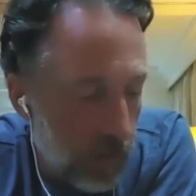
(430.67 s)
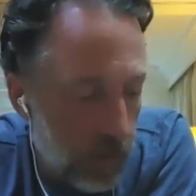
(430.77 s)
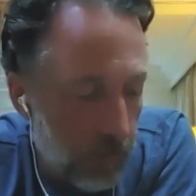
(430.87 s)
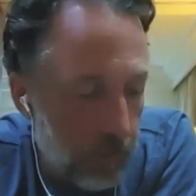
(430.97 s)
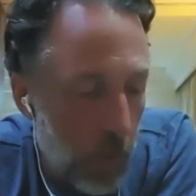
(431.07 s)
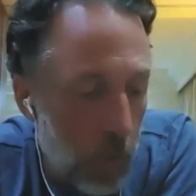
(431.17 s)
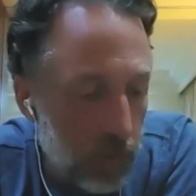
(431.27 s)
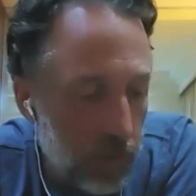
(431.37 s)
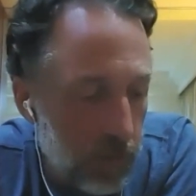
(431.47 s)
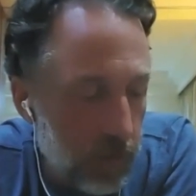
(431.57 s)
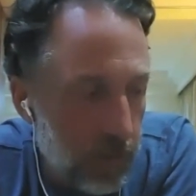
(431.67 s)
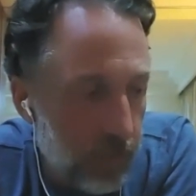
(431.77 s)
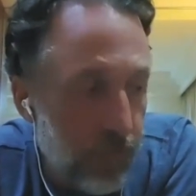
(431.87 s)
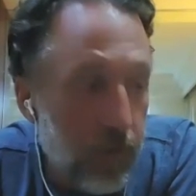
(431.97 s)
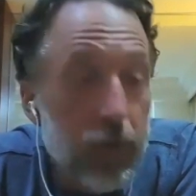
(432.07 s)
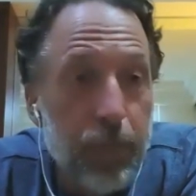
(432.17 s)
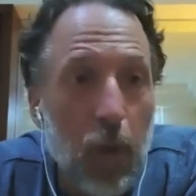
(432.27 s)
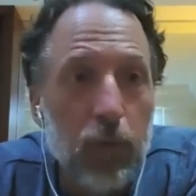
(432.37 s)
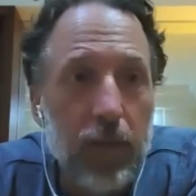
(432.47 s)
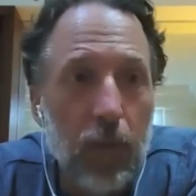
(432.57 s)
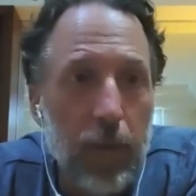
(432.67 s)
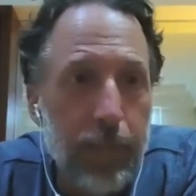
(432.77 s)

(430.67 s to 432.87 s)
boat, the first boat that we